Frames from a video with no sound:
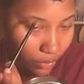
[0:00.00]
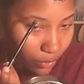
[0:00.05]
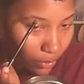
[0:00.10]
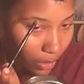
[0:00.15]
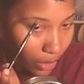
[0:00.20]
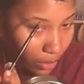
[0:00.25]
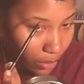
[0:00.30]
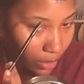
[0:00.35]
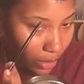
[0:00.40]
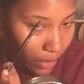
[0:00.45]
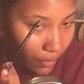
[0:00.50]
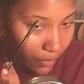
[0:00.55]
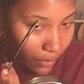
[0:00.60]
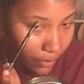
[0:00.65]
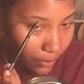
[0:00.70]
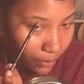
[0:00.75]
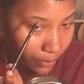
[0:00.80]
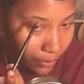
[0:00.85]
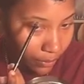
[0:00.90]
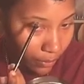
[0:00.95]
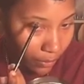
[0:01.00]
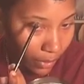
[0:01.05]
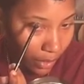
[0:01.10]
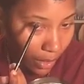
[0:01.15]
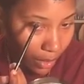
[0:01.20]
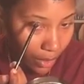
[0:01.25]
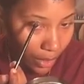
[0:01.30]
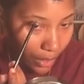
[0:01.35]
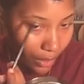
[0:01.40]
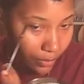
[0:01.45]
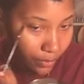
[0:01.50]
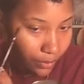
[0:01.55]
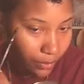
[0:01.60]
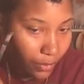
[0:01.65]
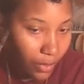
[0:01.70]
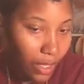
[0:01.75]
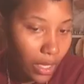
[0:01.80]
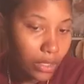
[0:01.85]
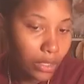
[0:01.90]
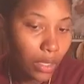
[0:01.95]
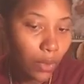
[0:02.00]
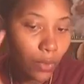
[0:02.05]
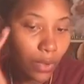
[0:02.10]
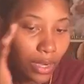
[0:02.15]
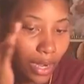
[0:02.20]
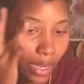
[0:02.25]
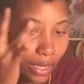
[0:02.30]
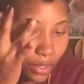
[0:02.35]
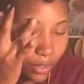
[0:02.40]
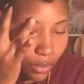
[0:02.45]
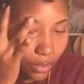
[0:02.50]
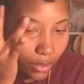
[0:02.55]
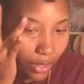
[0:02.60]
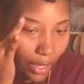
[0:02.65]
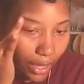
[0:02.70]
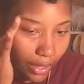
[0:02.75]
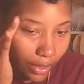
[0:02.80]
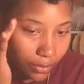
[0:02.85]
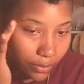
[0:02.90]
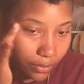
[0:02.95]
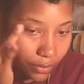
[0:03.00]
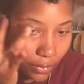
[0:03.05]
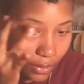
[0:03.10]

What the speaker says: from Old Navy. Okay, so what I do, like,